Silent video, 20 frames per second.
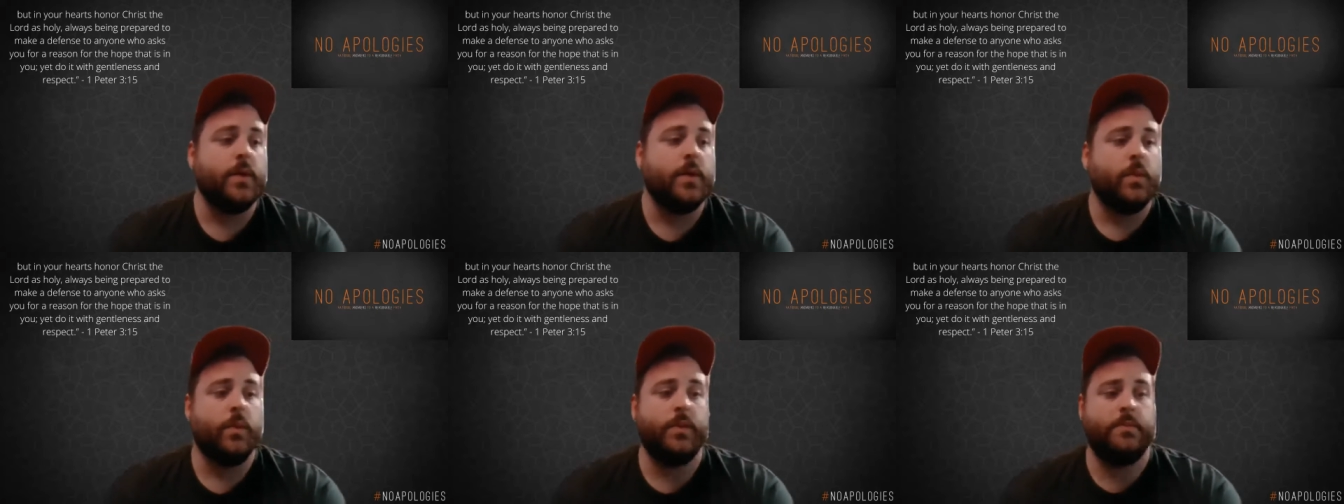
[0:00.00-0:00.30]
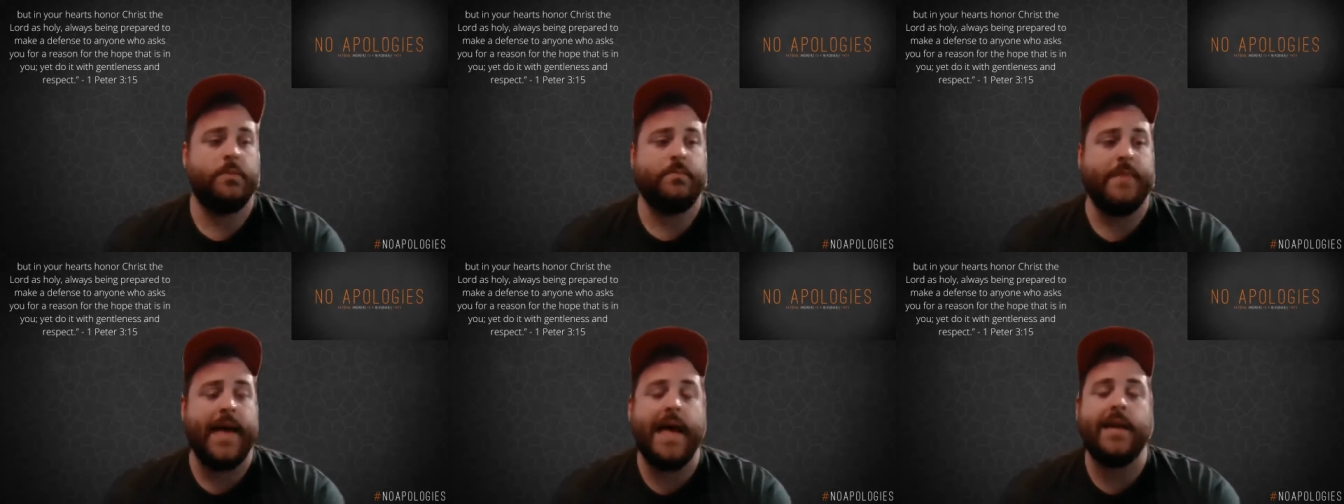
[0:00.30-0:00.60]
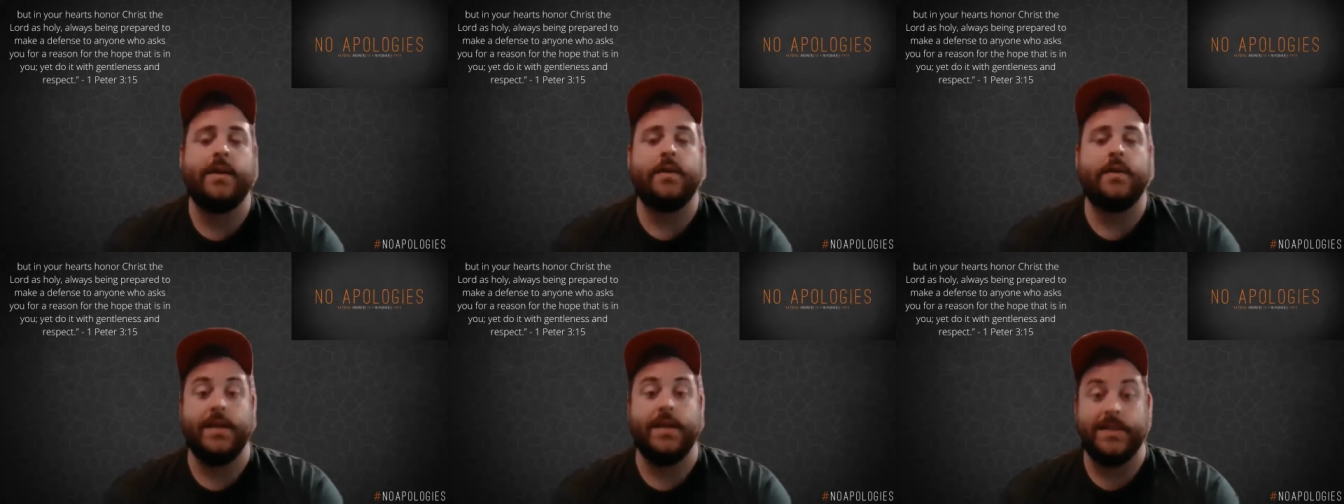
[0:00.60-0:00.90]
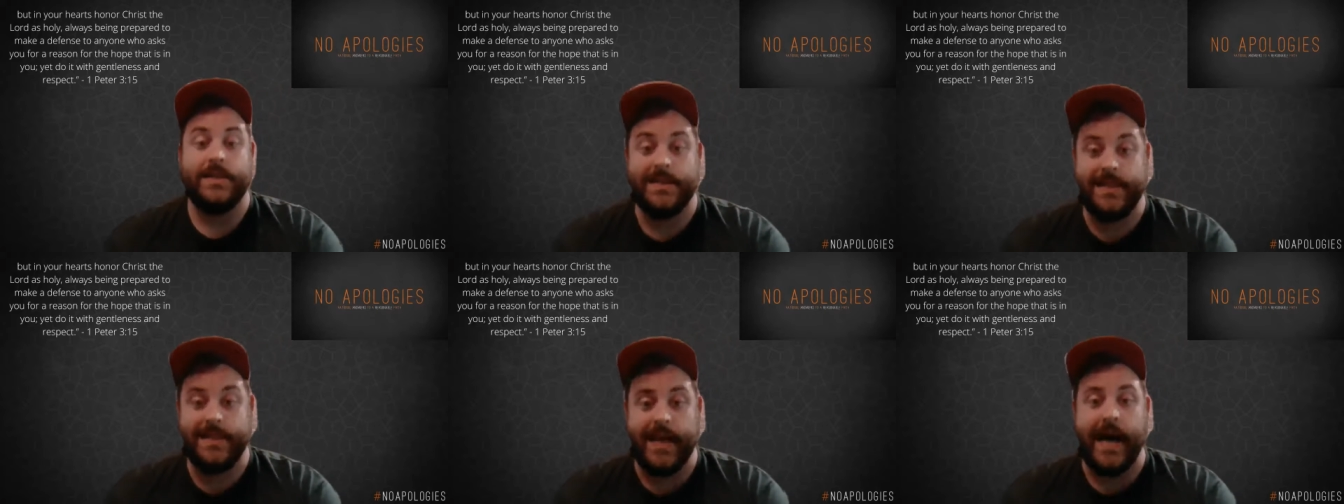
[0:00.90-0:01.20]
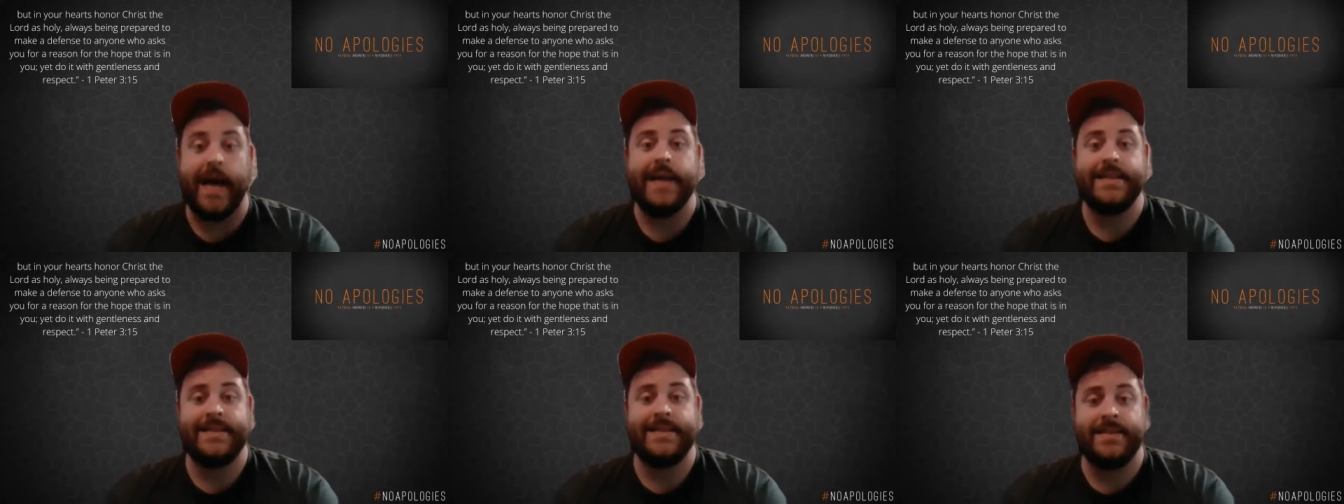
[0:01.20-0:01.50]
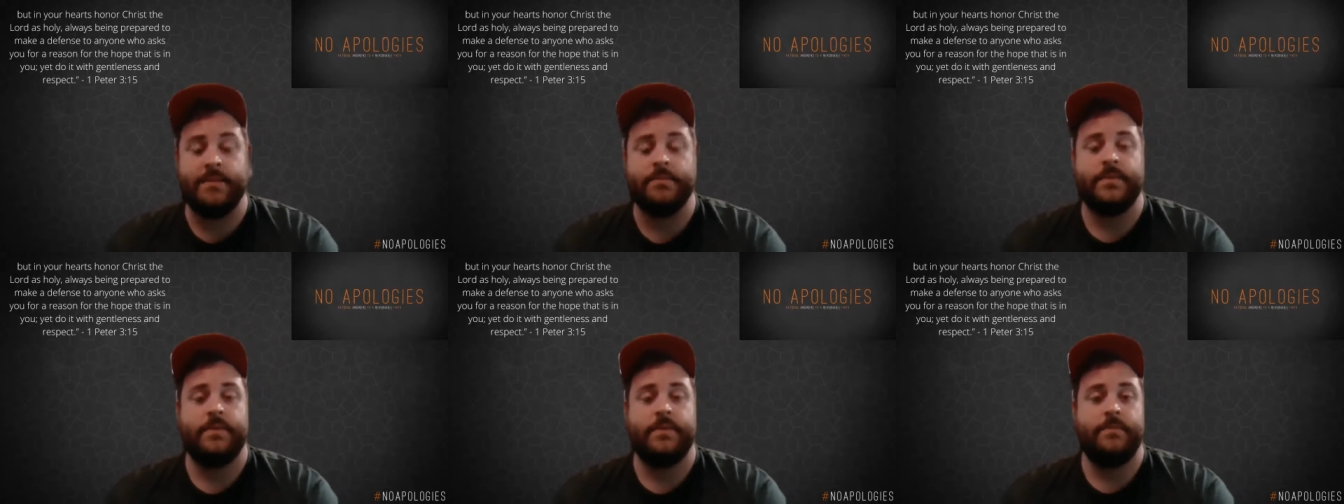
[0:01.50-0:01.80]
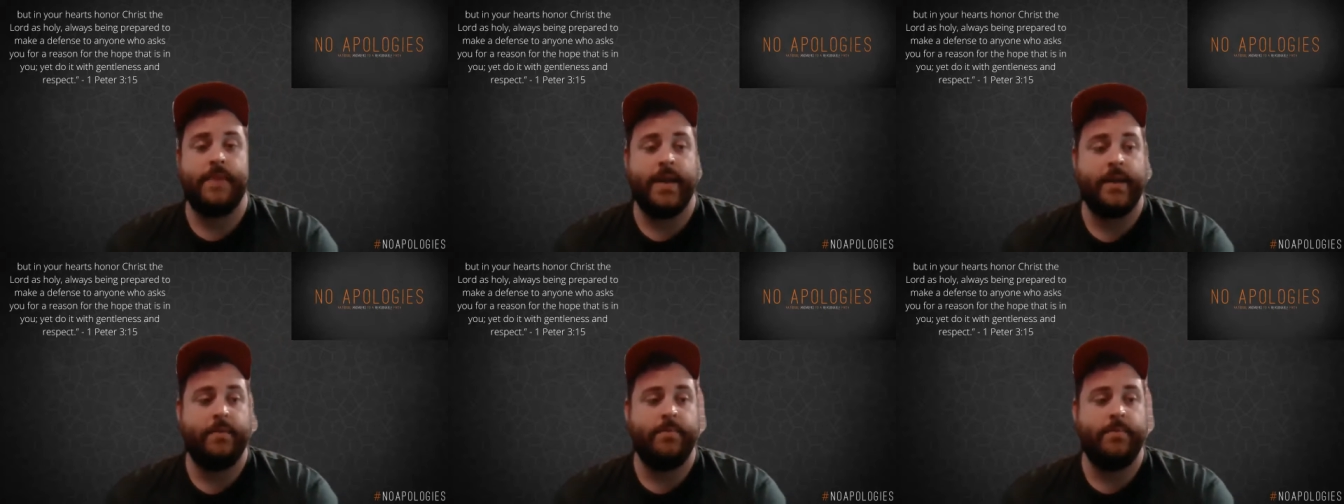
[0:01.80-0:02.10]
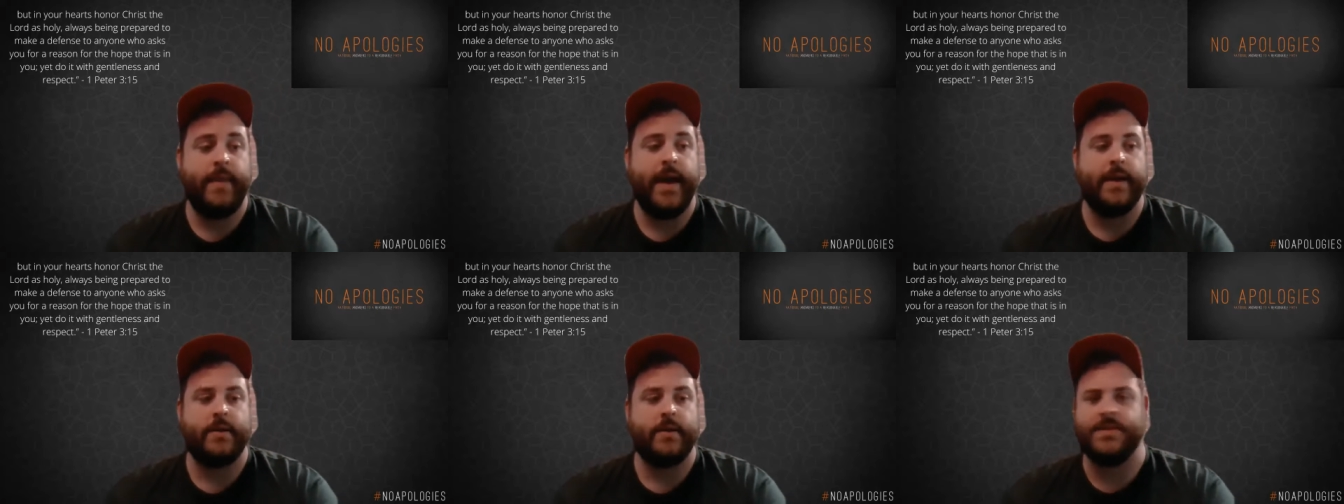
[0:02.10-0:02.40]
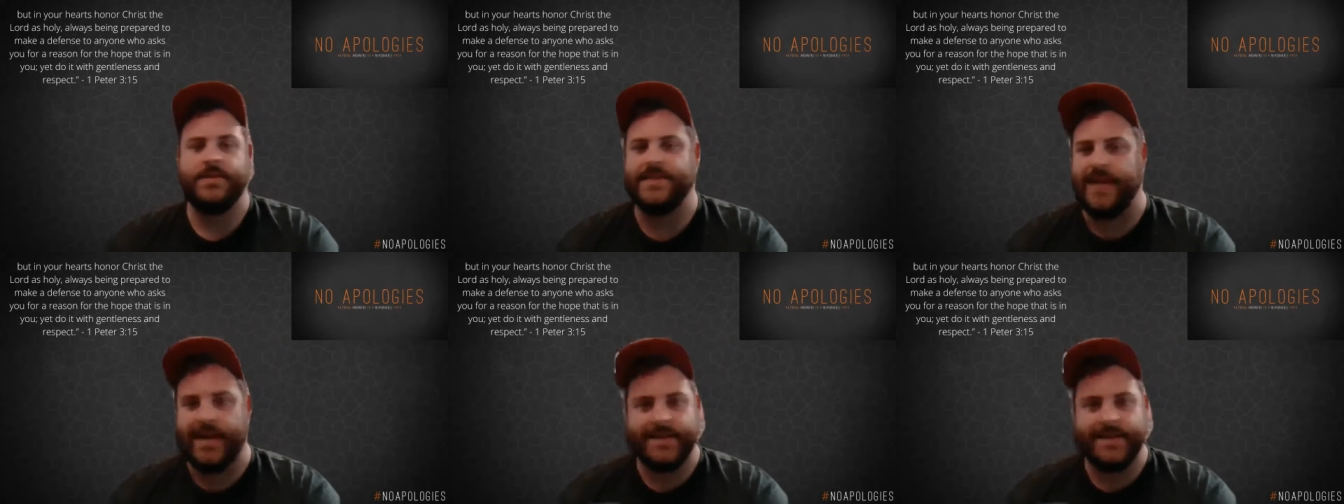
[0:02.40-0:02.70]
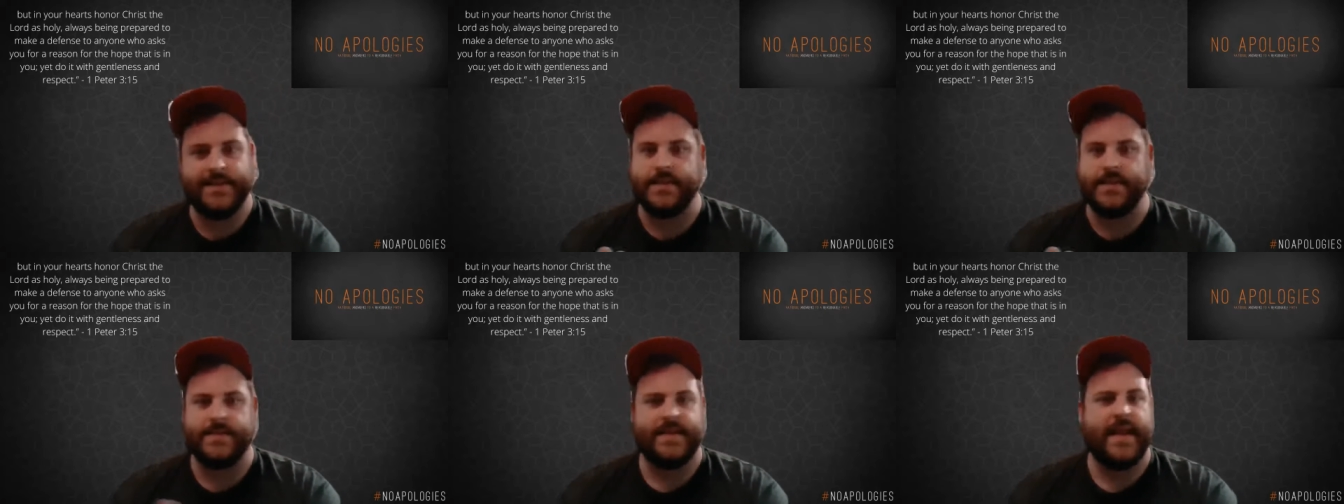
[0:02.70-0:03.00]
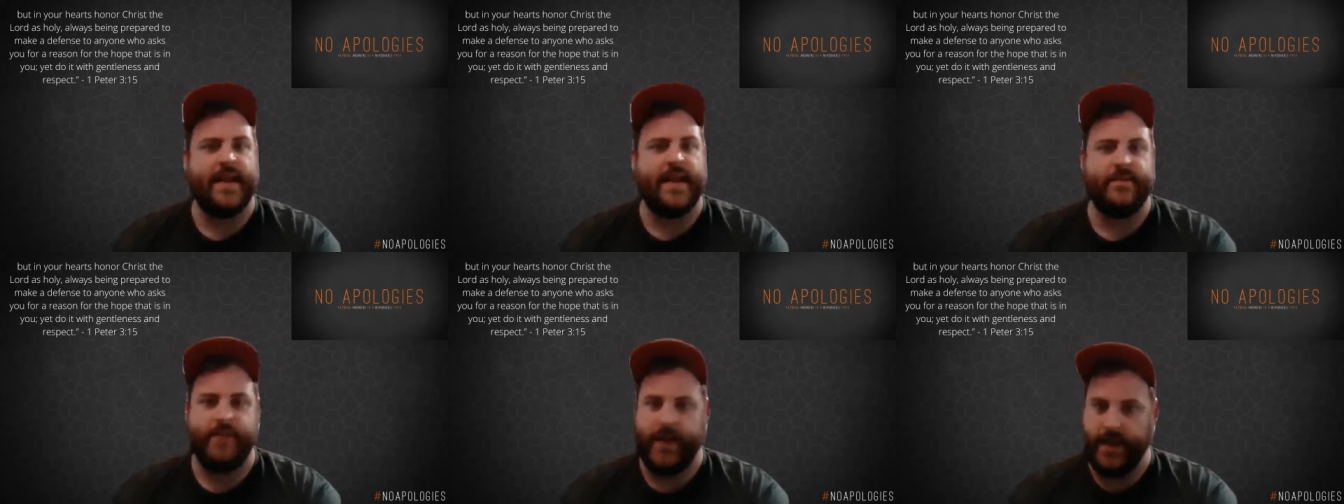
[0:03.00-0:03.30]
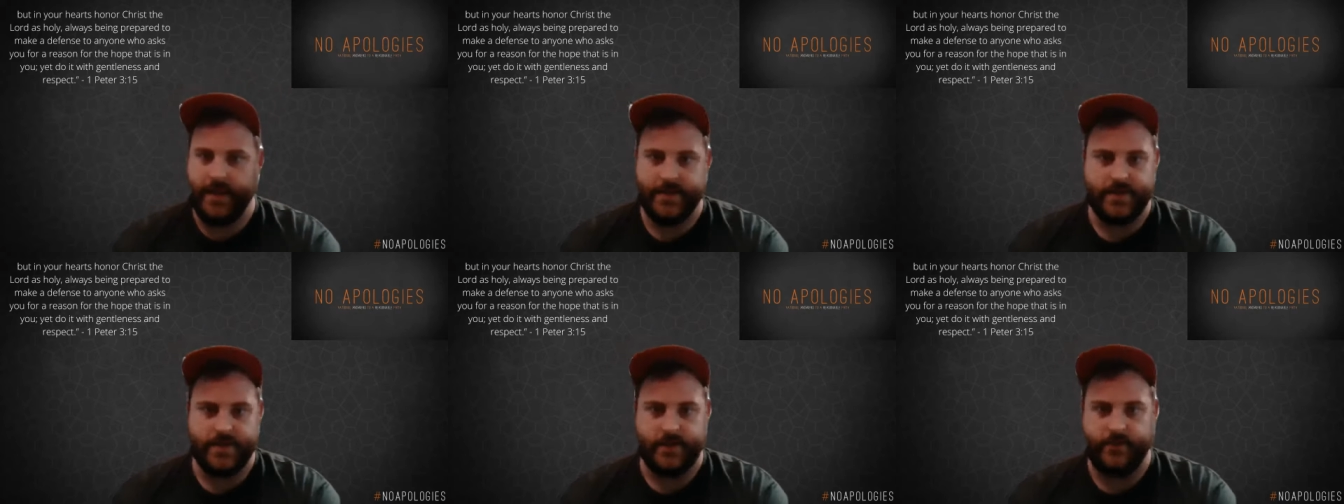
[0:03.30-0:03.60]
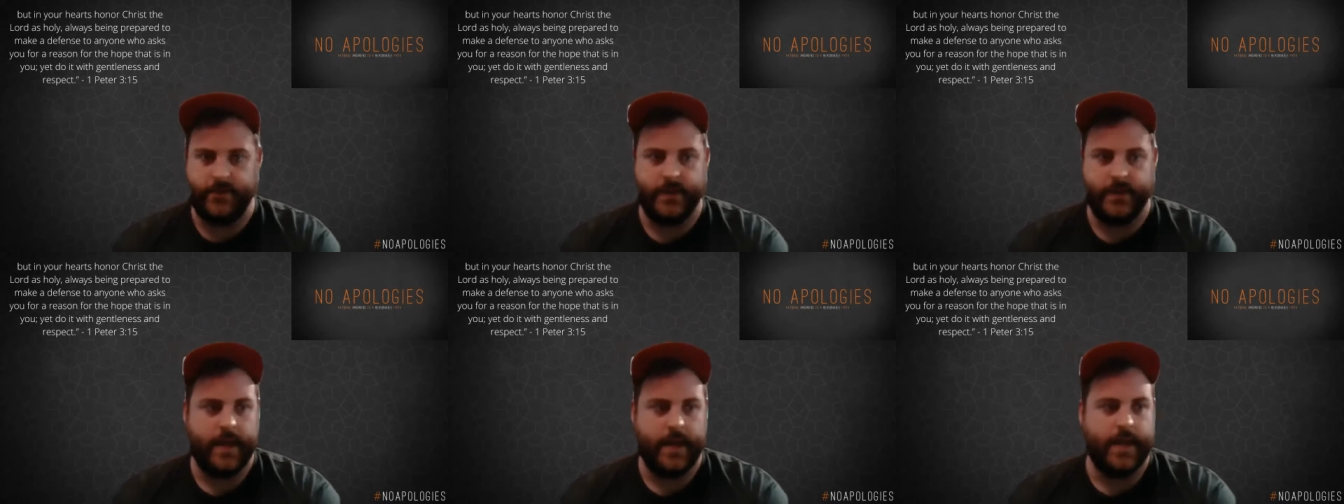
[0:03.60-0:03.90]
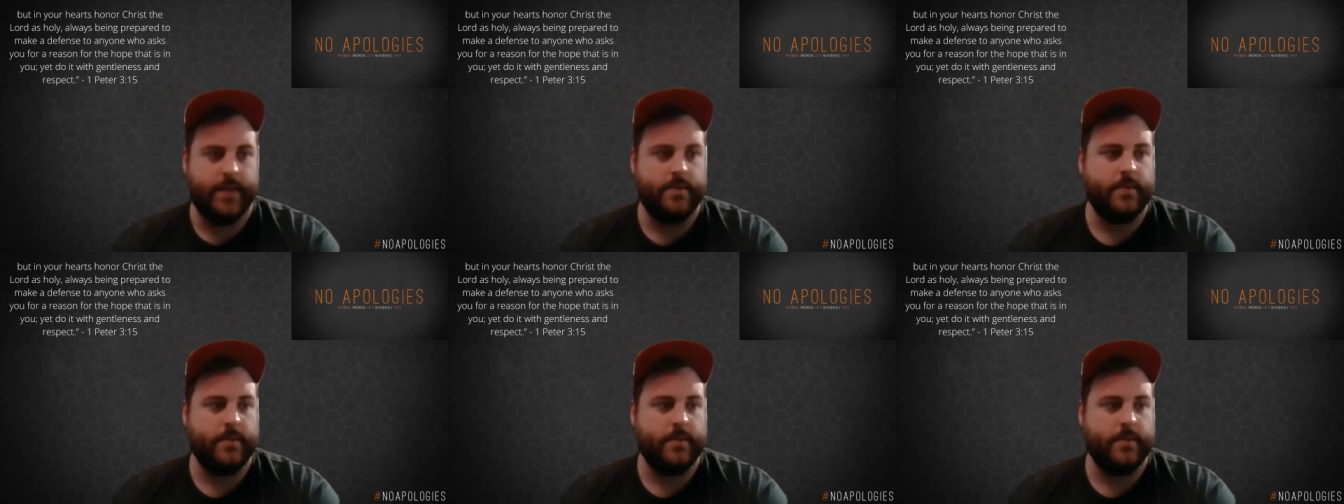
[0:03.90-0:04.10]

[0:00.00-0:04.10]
would matter is God simply made it matter. Science doesn't have an answer for that.